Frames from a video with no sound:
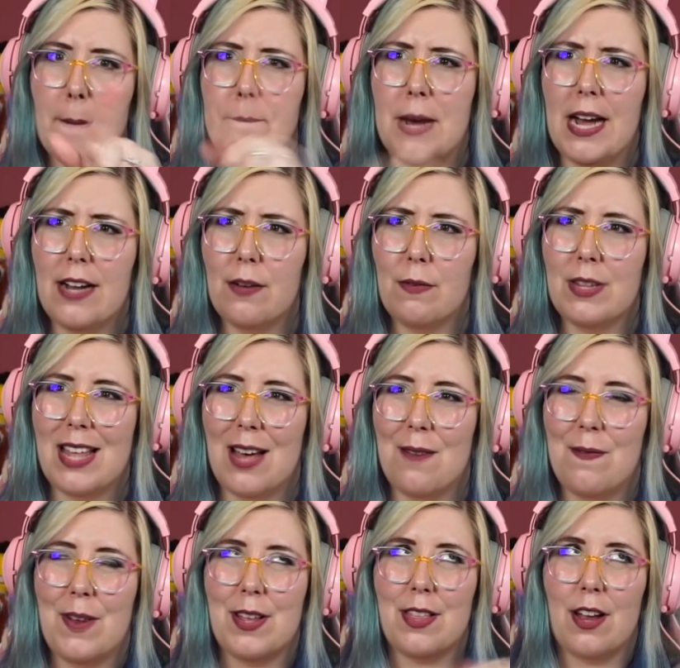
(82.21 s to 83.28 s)
But
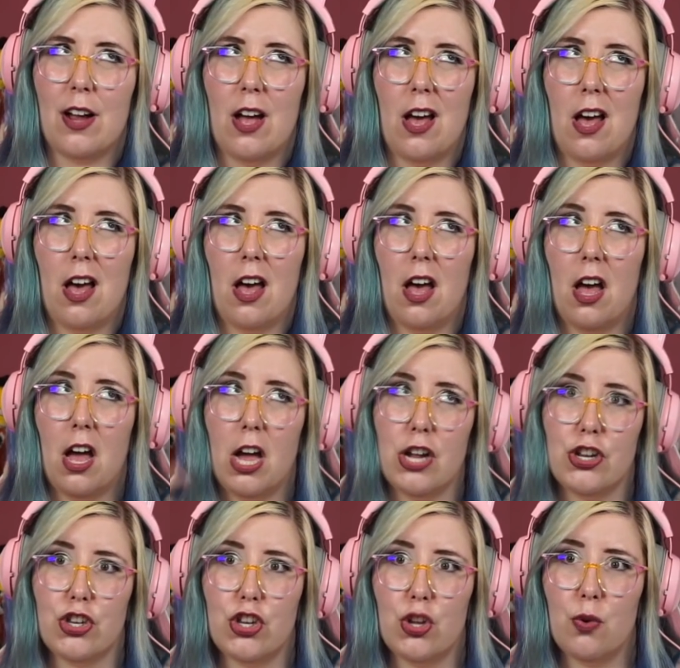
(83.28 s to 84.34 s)
without further
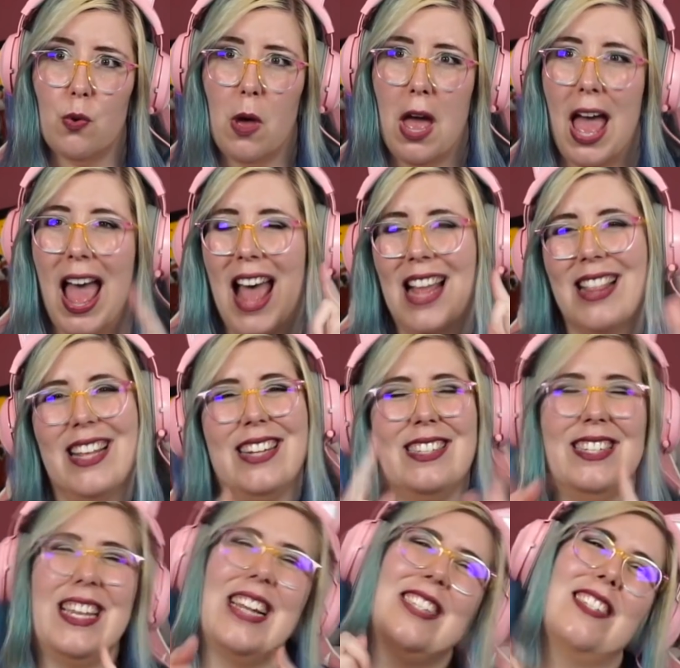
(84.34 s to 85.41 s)
ado,
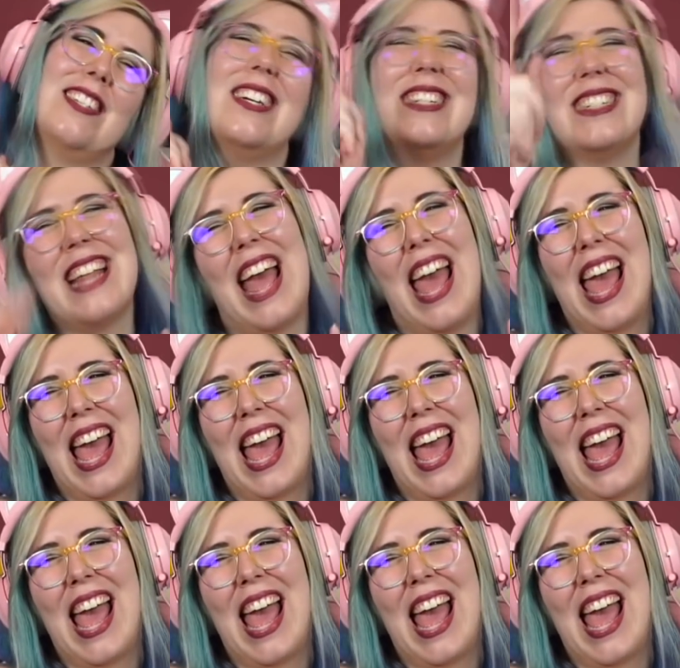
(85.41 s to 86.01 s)
let's get started.